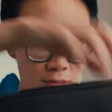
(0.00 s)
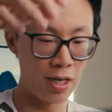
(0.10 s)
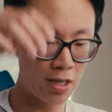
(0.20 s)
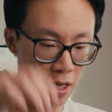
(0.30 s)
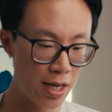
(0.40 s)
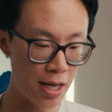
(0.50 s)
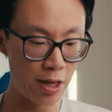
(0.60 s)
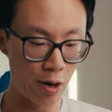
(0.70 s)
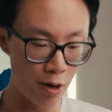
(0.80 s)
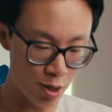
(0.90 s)
right? And
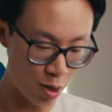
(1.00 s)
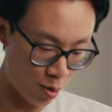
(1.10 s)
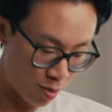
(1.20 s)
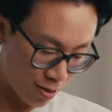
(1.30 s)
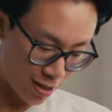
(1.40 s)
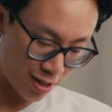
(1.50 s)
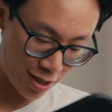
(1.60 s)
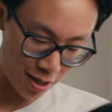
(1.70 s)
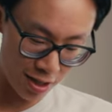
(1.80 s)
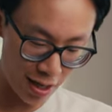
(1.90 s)
then also
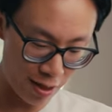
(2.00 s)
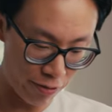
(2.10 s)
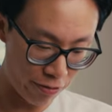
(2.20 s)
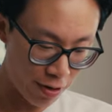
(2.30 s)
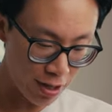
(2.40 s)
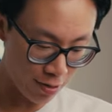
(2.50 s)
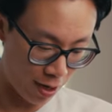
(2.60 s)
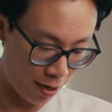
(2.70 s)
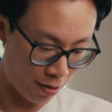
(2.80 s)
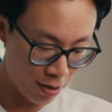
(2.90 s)
in the front
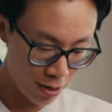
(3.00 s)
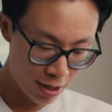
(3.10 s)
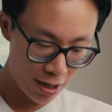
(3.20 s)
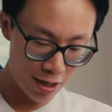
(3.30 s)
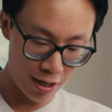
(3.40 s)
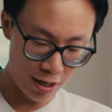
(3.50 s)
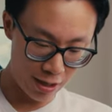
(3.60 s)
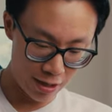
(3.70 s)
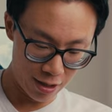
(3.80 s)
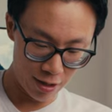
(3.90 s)
right here
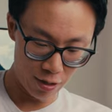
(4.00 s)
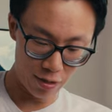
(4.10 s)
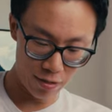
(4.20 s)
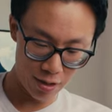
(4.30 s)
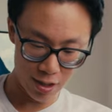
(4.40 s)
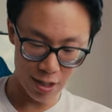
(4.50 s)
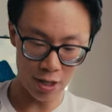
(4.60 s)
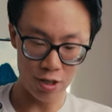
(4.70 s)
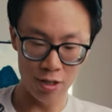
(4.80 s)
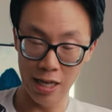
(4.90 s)
is a little
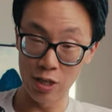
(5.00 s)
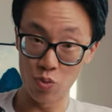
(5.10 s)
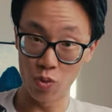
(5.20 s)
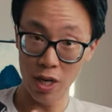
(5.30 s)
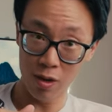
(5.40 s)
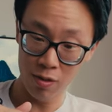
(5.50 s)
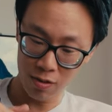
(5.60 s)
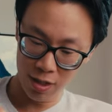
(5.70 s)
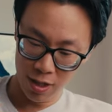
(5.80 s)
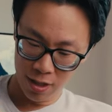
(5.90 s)
section as
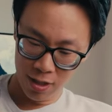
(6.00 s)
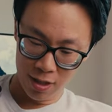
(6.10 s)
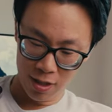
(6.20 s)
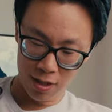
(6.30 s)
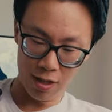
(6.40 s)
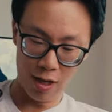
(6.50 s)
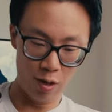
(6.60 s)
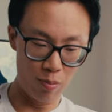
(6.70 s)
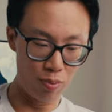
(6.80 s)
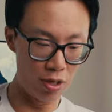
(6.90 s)
well that you
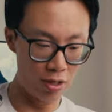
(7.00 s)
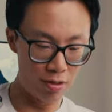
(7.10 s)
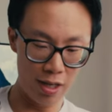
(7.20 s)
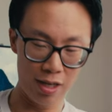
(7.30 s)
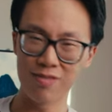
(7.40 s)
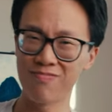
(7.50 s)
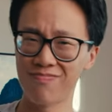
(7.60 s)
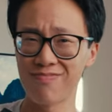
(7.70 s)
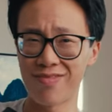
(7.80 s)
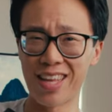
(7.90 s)
can put like
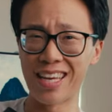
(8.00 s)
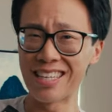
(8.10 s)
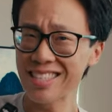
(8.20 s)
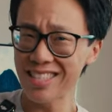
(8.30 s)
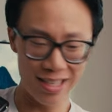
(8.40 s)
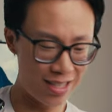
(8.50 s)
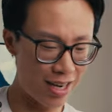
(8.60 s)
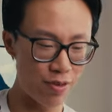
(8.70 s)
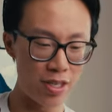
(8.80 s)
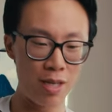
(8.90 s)
things. It's
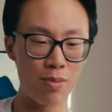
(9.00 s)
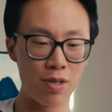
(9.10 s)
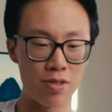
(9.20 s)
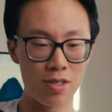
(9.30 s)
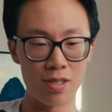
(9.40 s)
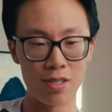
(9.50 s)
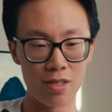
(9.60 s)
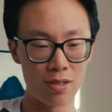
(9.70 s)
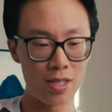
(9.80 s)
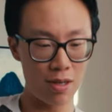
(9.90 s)
not very deep, it goes
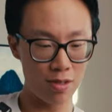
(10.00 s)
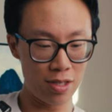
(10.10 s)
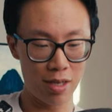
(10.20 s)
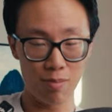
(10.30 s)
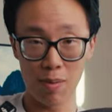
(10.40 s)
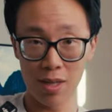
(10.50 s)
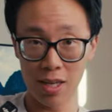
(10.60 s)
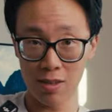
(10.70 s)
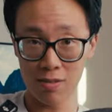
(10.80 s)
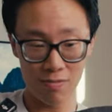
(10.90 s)
in, down to like maybe
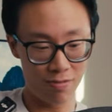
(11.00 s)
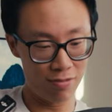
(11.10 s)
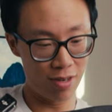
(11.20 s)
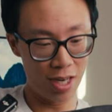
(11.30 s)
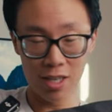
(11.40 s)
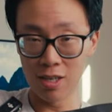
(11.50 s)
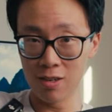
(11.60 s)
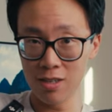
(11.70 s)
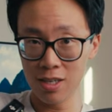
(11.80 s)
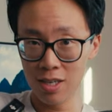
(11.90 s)
like right
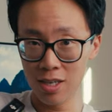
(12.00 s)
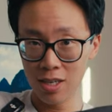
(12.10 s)
here.